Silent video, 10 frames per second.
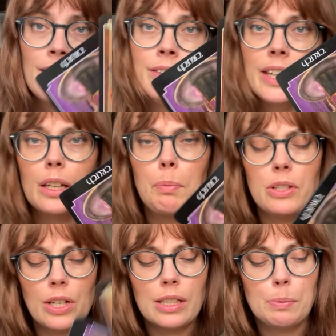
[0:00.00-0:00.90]
They could be
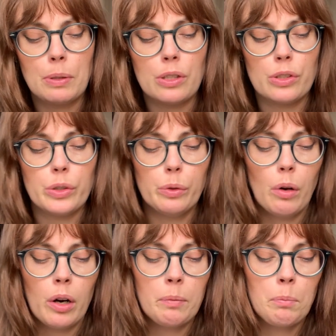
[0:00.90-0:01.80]
jealous because you
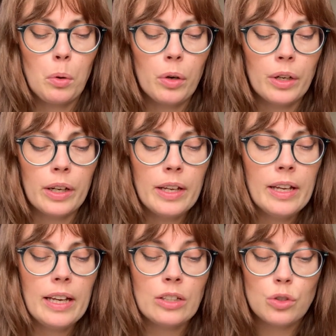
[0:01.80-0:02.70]
are more
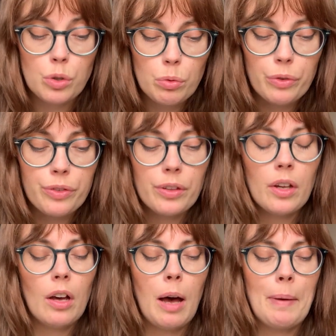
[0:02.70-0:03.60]
in truth
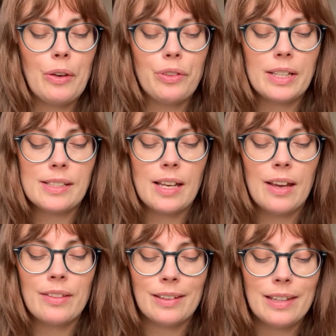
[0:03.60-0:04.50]
about things
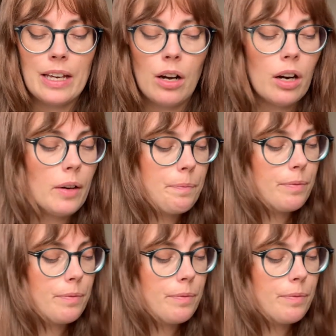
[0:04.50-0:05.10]
than they are.